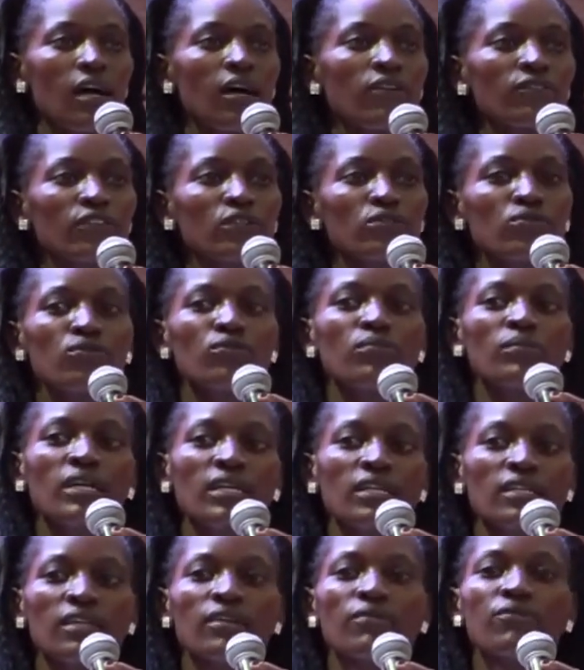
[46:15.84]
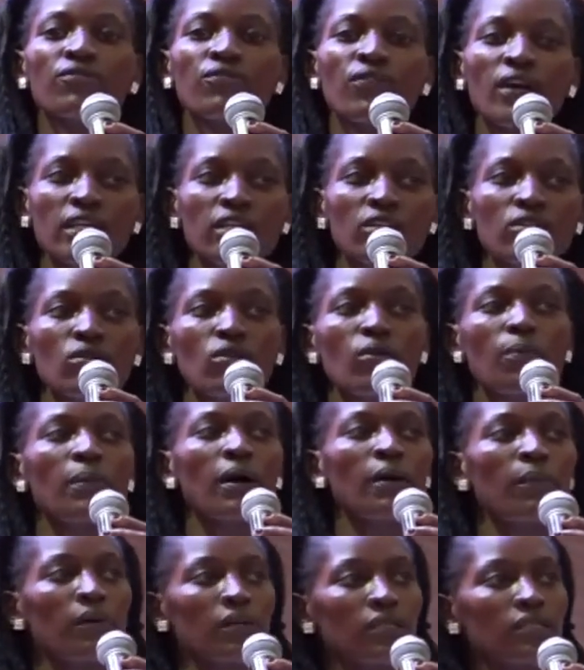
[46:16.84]
After you've made the final
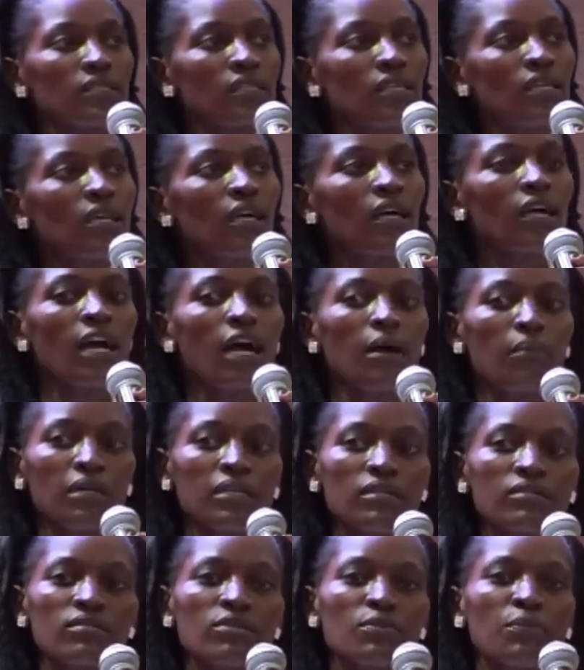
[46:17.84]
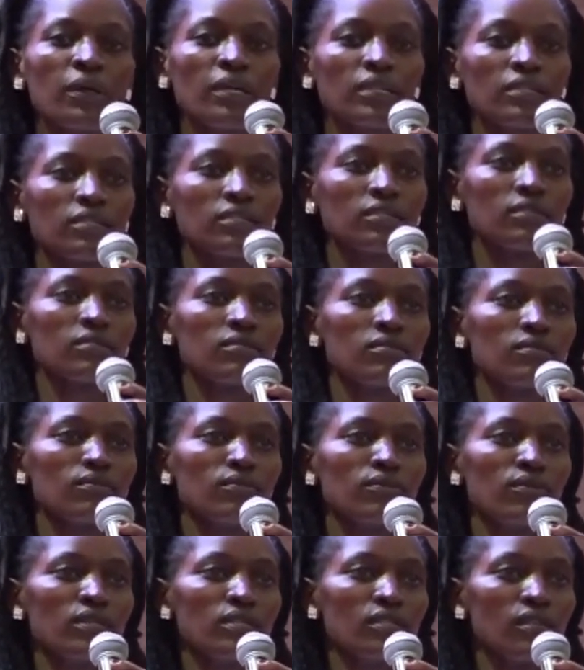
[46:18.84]
purpose, come and repent.
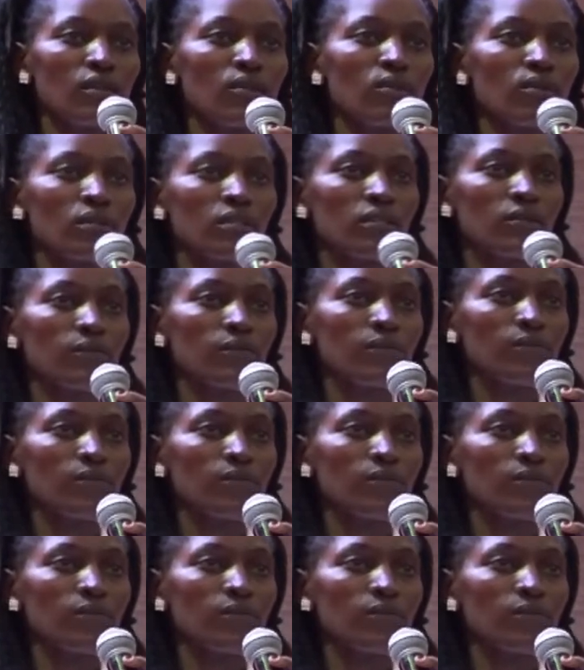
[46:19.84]
Praise the Lord.